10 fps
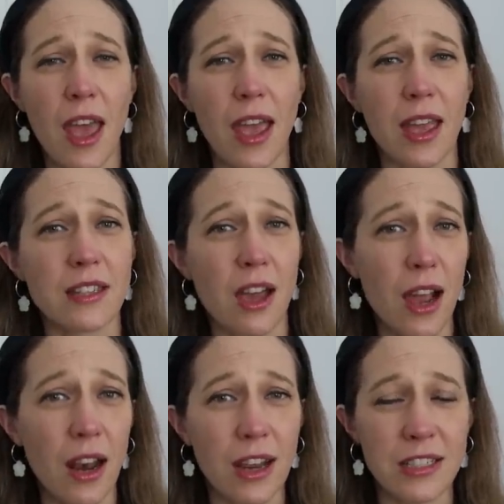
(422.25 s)
and
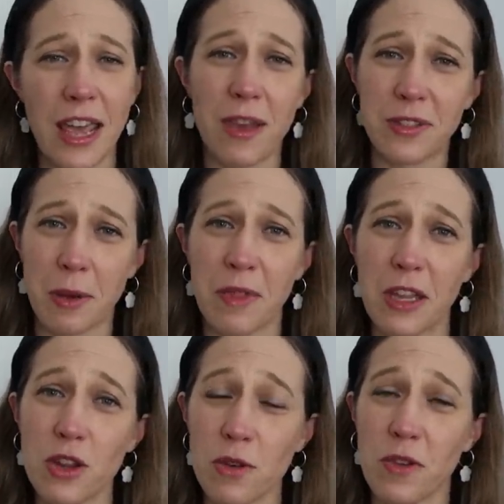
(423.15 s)
I like to have
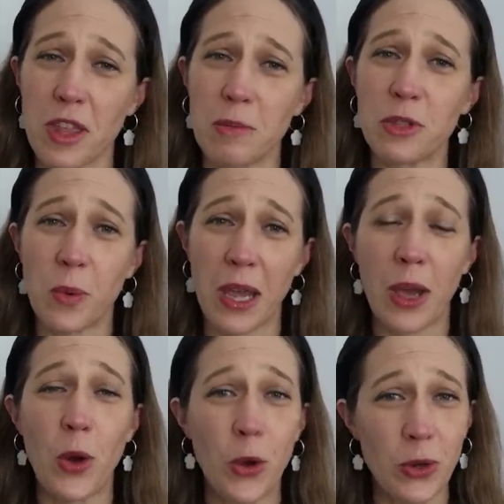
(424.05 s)
something new for them to
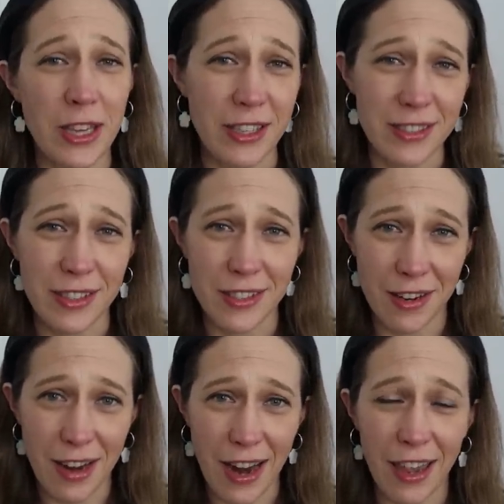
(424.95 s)
wear on Easter
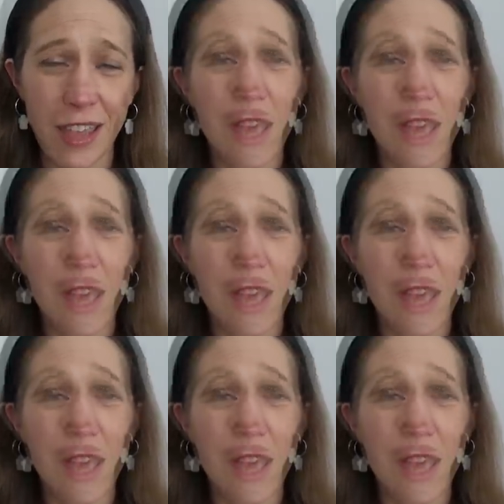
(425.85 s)
Sunday.